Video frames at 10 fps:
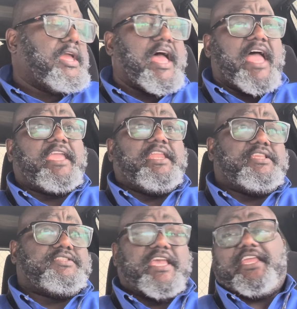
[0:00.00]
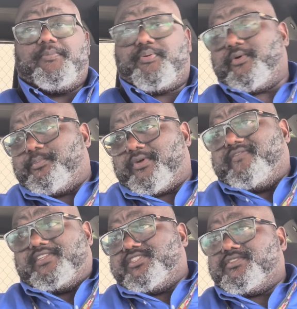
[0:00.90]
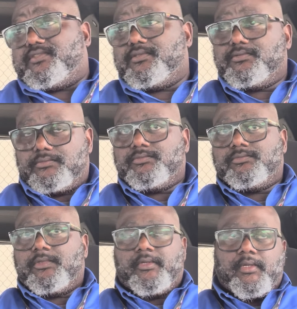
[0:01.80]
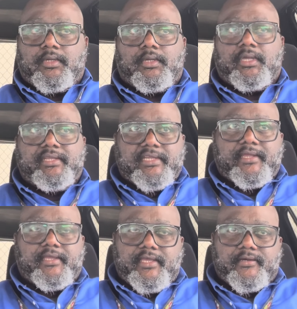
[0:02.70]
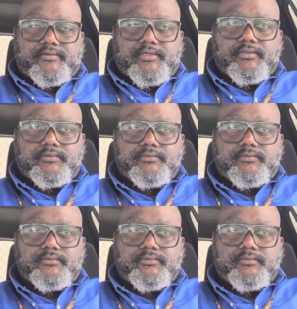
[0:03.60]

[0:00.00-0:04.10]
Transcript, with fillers: I get executive pri privileges. He telling you guilty.